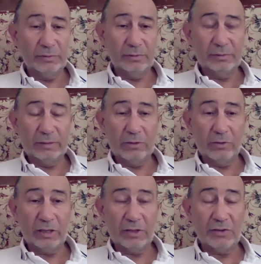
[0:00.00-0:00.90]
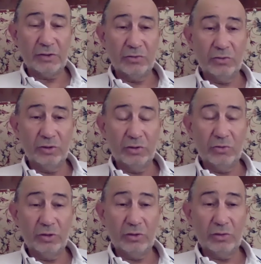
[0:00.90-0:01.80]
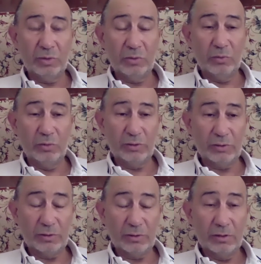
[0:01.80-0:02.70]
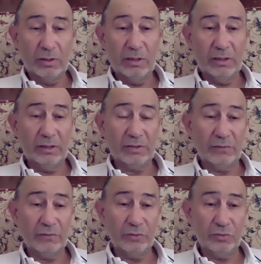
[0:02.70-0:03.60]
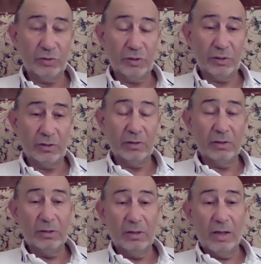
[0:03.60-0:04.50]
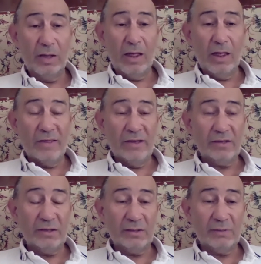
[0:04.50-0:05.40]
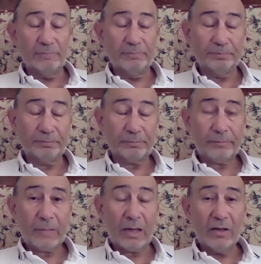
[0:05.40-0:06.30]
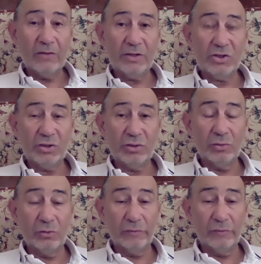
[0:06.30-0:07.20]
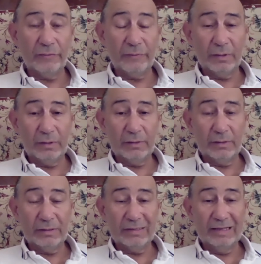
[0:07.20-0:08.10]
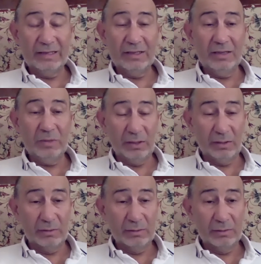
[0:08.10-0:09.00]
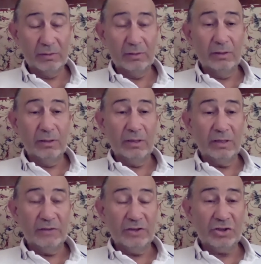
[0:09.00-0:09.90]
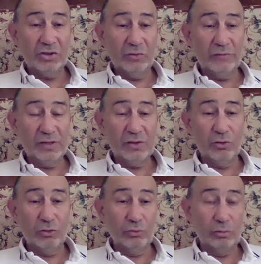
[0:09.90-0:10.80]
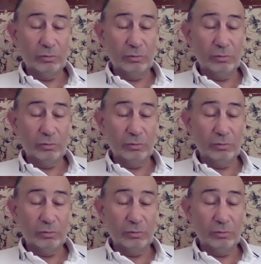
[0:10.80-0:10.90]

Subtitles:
our country during new economic policy, and lesson for today. This is question of dynamic, question of the goal.